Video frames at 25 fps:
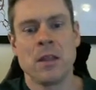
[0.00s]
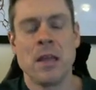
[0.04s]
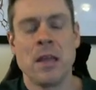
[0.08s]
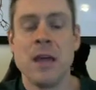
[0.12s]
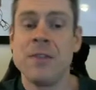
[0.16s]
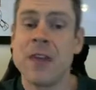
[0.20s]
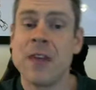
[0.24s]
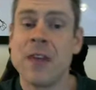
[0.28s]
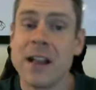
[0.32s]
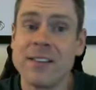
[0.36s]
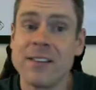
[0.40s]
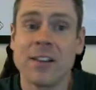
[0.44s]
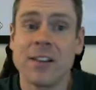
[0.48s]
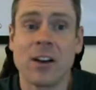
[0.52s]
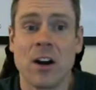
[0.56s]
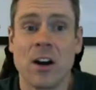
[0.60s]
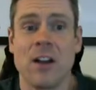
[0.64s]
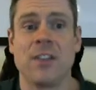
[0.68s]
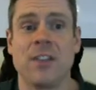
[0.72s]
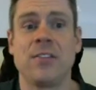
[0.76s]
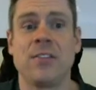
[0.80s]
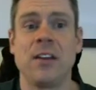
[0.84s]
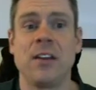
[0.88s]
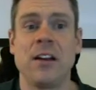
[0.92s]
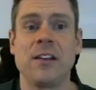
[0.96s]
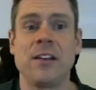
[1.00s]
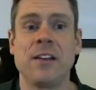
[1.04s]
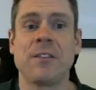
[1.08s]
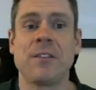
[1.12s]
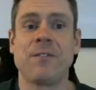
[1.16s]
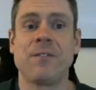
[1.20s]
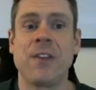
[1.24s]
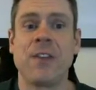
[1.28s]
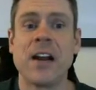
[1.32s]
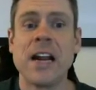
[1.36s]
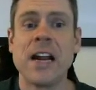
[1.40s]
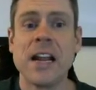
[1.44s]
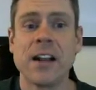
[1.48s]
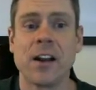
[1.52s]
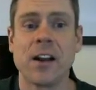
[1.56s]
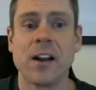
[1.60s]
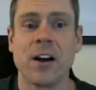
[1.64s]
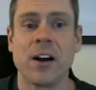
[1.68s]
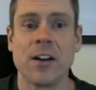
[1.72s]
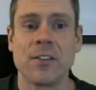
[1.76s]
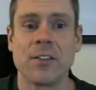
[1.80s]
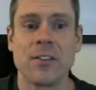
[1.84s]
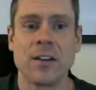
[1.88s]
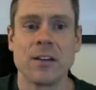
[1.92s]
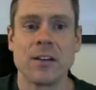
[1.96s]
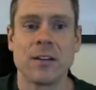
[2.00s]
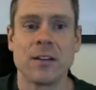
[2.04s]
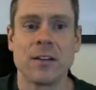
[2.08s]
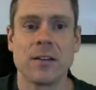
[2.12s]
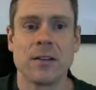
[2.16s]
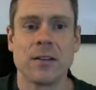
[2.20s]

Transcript: That's a constant. It's a finite constant.